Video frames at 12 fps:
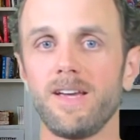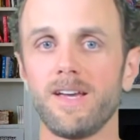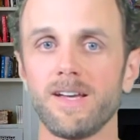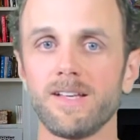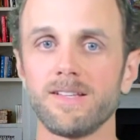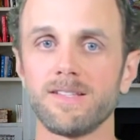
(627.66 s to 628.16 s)

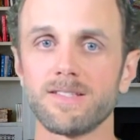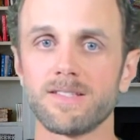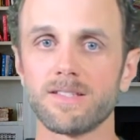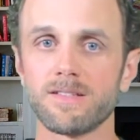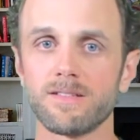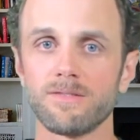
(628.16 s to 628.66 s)
and
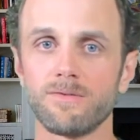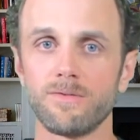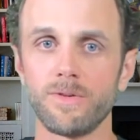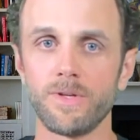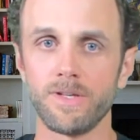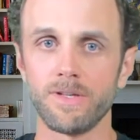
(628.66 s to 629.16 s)

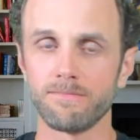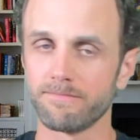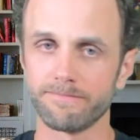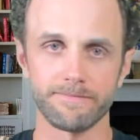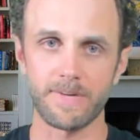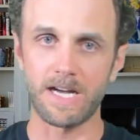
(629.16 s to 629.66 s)
we,
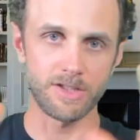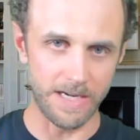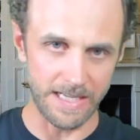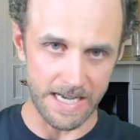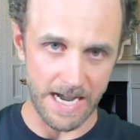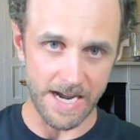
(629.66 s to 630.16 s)
out of
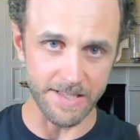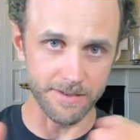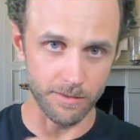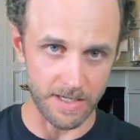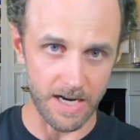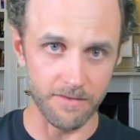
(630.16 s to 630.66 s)
20
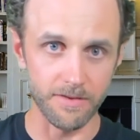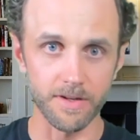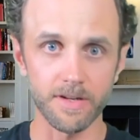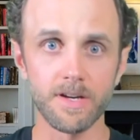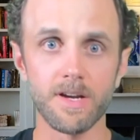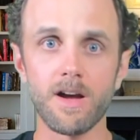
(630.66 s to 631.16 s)
guys or
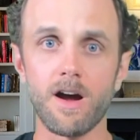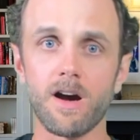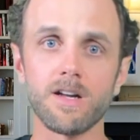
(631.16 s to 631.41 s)
whatever,